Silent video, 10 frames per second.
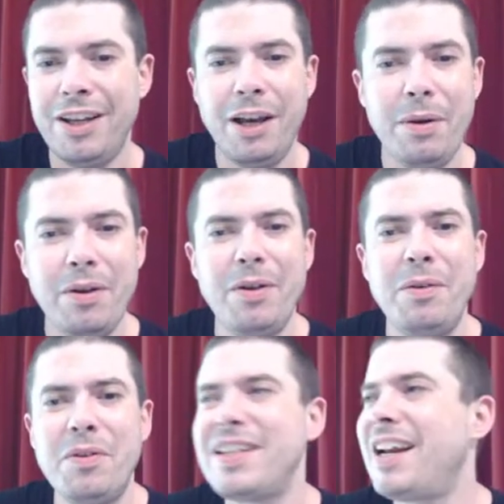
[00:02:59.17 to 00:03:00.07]
I'm
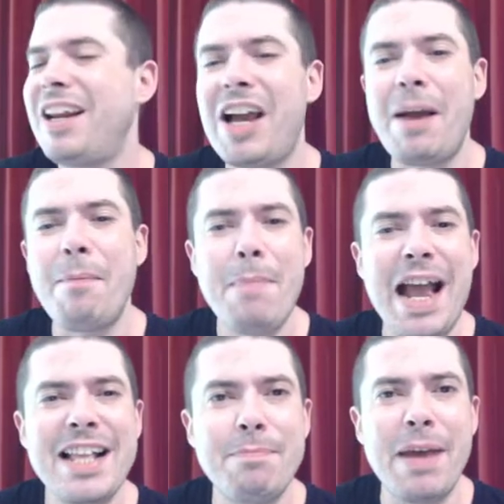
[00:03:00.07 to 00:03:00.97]
not exactly like a
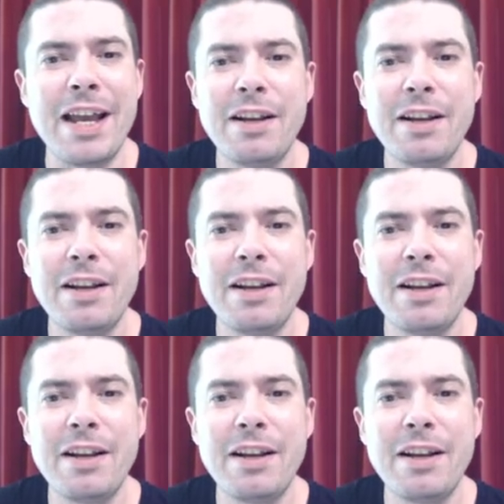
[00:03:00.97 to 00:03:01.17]
man's man.